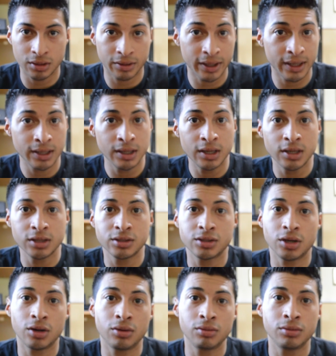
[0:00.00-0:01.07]
Okay,
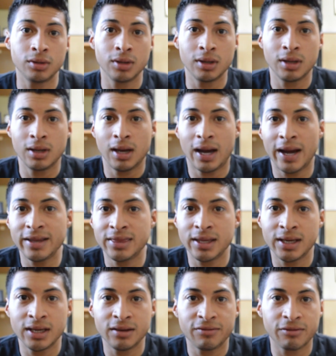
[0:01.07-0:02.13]
so I
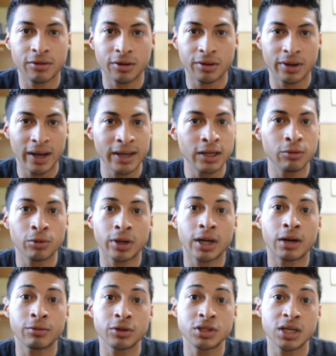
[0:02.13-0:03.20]
think for any
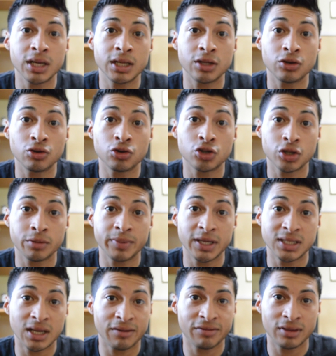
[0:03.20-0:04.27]
workout routine, you should
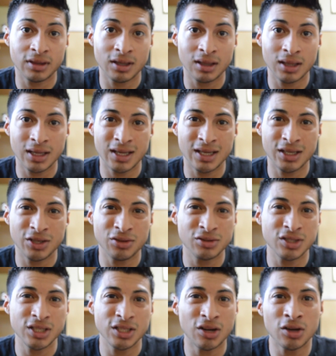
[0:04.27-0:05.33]
be definitely
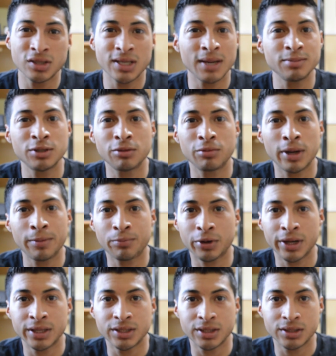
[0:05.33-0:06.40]
using all types of rep
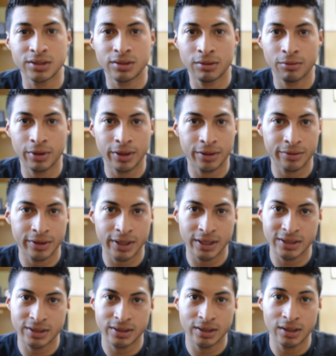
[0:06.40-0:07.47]
ranges, whether
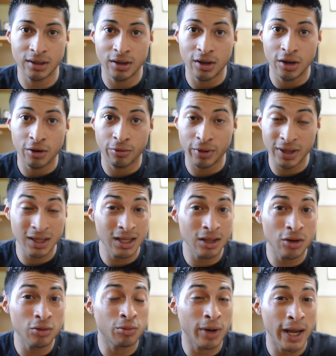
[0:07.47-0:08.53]
it's really
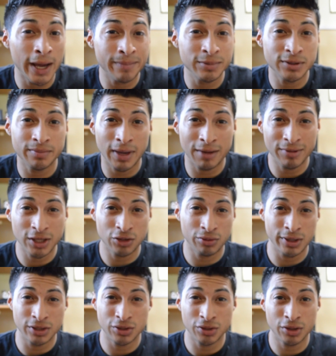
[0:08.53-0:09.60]
low reps, maybe
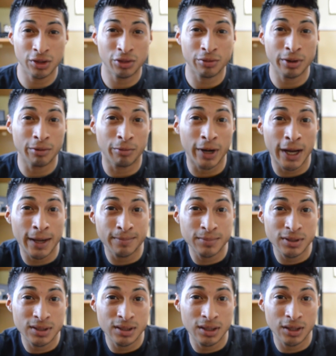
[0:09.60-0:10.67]
doing 2 to 3
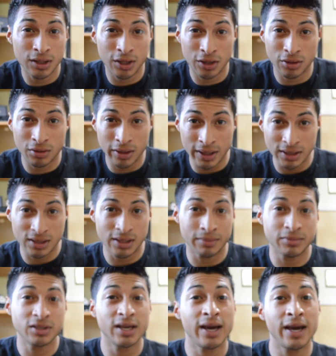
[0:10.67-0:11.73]
reps, in
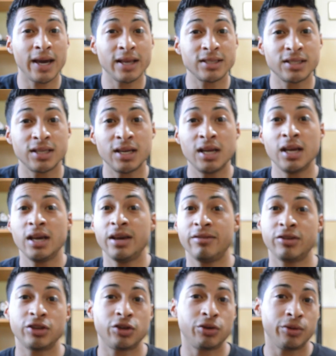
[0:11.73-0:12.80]
some sets. If
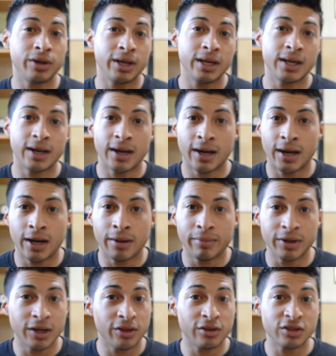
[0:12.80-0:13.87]
you're doing
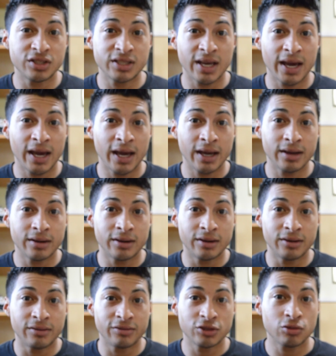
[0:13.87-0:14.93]
another set
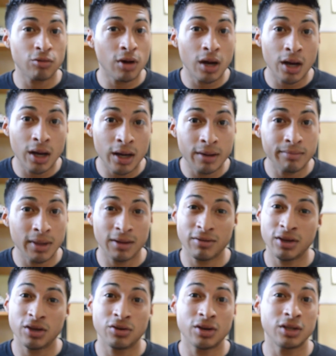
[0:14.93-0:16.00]
of squat,
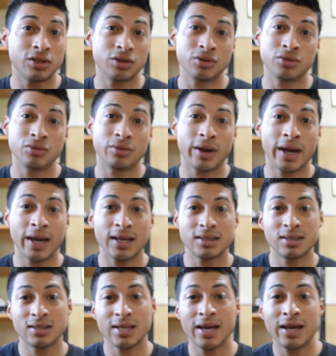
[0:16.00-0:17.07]
maybe you could do 8
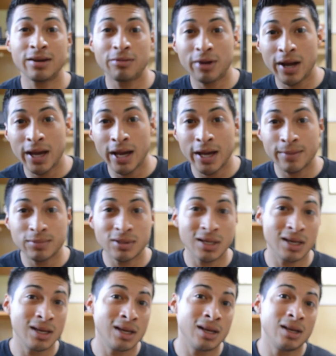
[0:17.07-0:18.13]
to 10
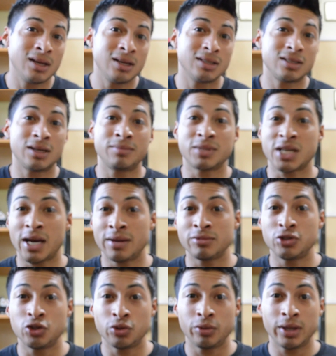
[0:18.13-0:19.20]
reps.
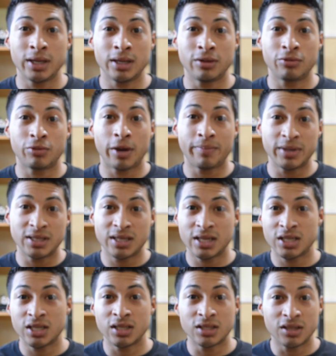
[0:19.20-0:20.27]
Sometimes doing
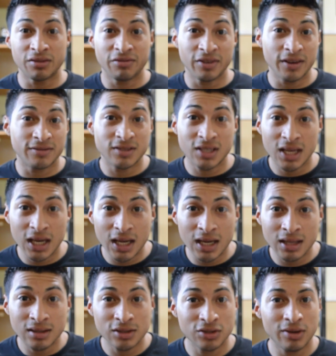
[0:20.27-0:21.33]
repetitions of
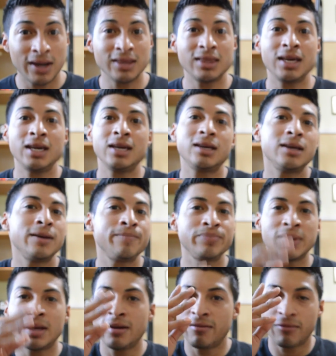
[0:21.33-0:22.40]
15. So I think
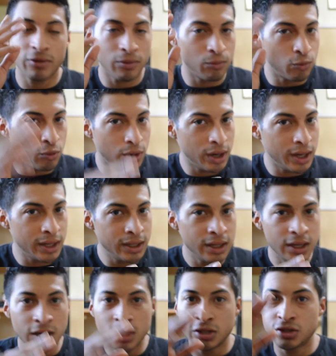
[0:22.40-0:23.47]
from
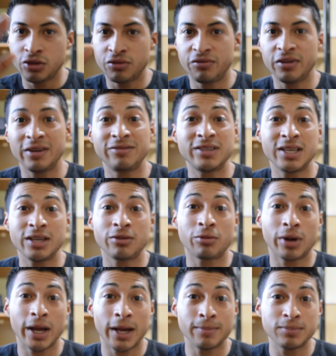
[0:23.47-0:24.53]
1 to 15
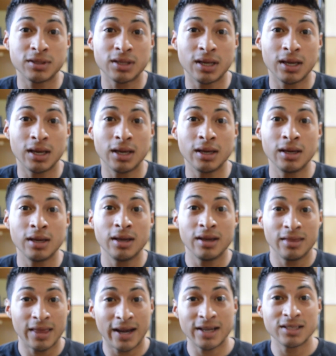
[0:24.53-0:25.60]
reps,
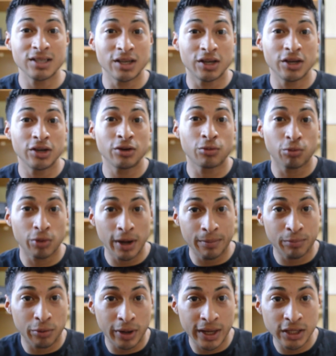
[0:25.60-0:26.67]
that is a good
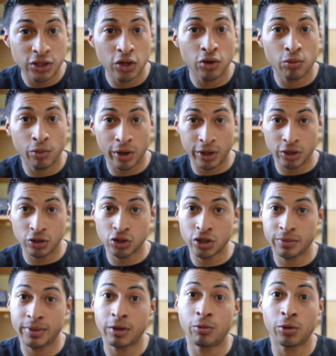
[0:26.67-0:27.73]
rep range where you
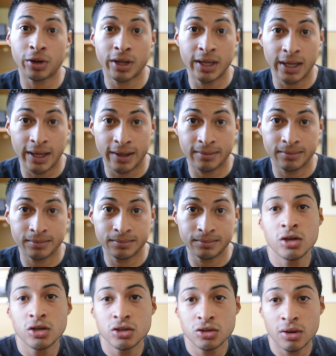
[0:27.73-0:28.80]
should be working at.
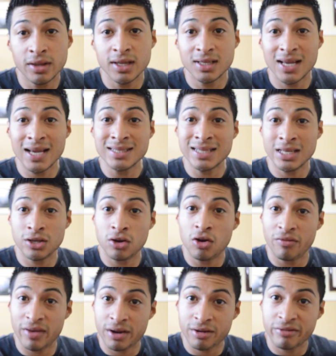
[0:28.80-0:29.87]
So on the days that you
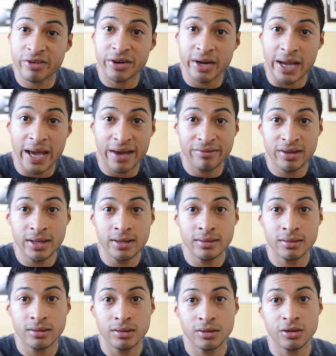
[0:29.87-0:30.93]
go very, very
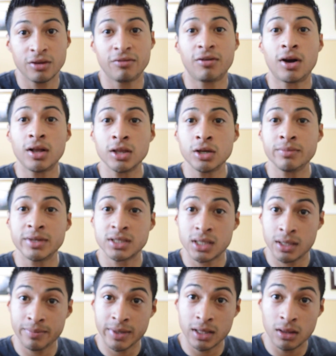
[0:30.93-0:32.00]
heavy, your volume is
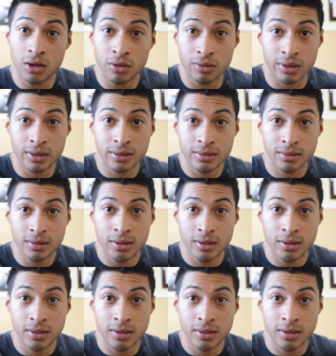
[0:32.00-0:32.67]
going to be lower.